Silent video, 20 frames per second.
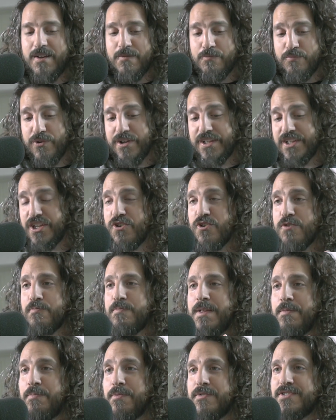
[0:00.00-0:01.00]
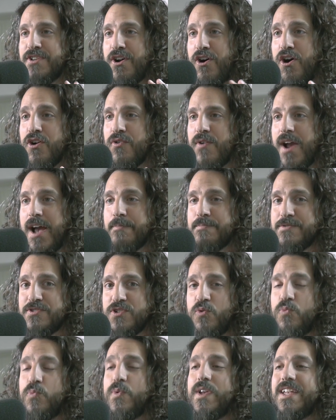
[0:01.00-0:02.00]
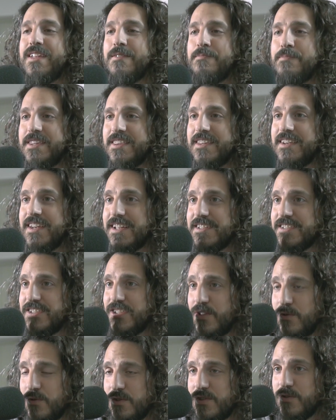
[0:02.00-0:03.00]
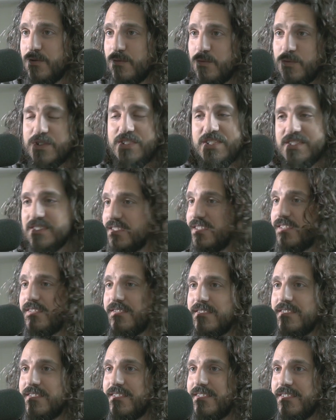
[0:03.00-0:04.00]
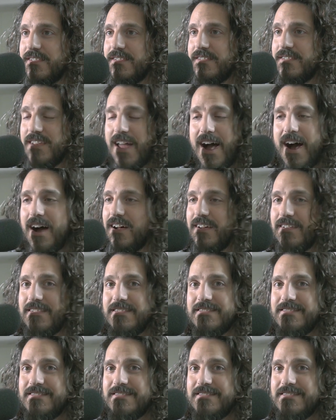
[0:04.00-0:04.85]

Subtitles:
bring your people to our app so we could be the next YouTube, which is not.